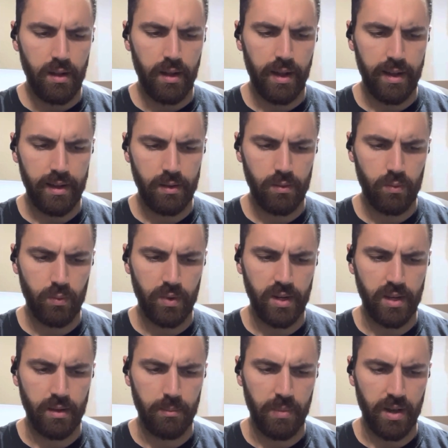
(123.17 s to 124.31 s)
uh,
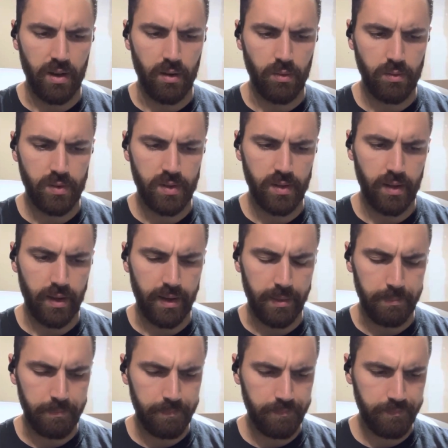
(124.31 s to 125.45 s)
reading about,
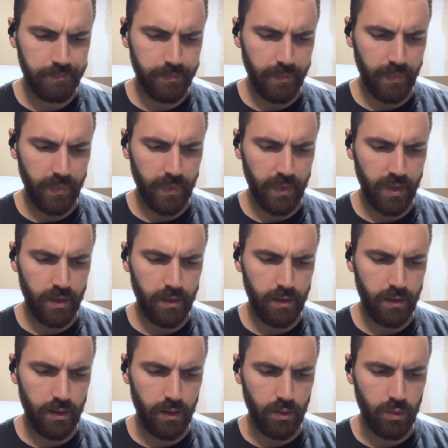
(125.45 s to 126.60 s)
um,
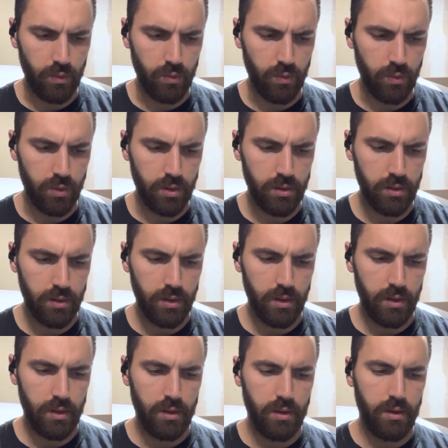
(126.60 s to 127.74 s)
oh,
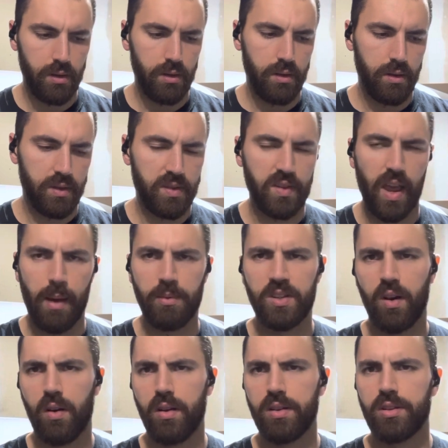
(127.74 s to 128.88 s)

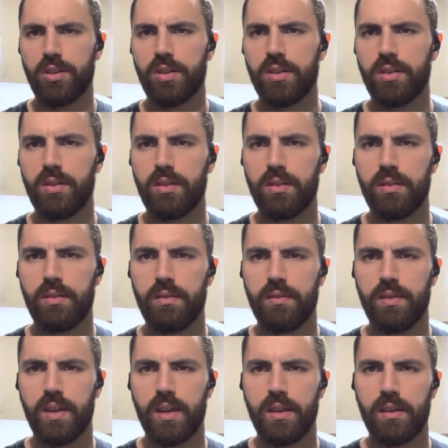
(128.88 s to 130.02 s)
sabotage
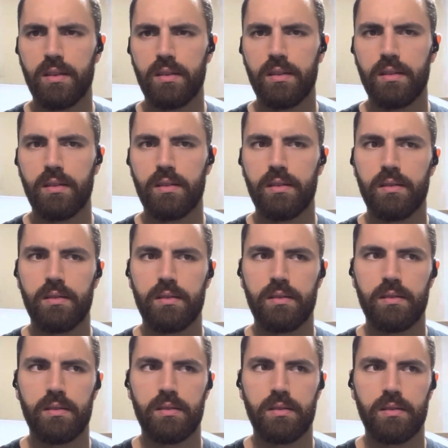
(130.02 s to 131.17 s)
that
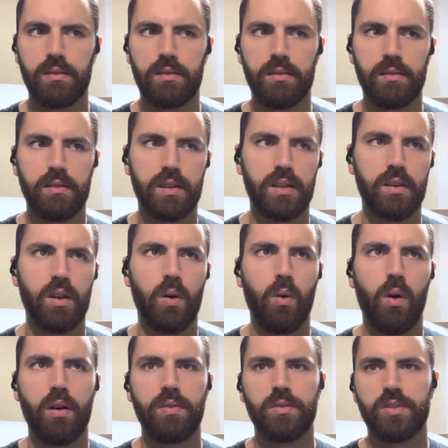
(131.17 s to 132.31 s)
can go
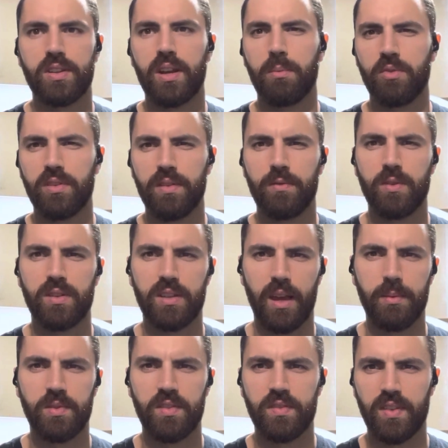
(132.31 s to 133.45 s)
on. There's a couple different
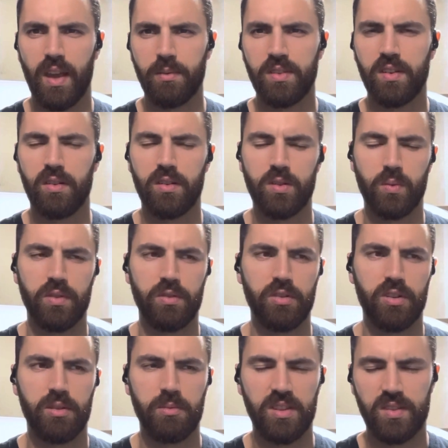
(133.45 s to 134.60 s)
types of sabotage, whether you're
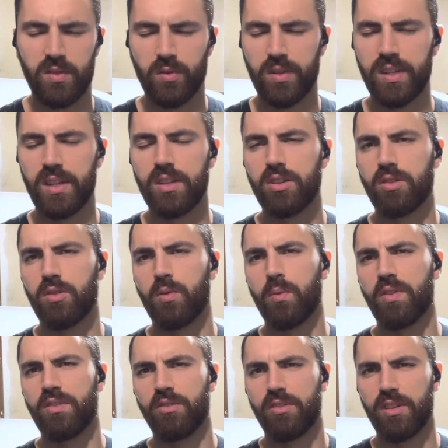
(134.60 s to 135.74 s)
going to be strategic or
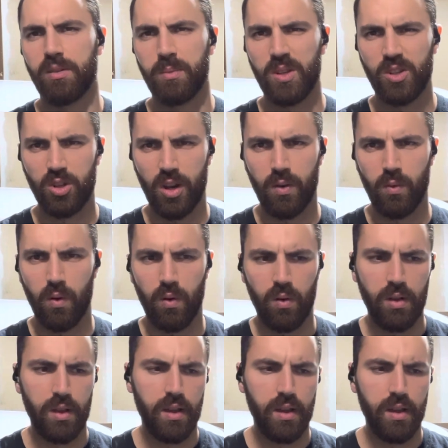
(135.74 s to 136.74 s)
whether you're going to be general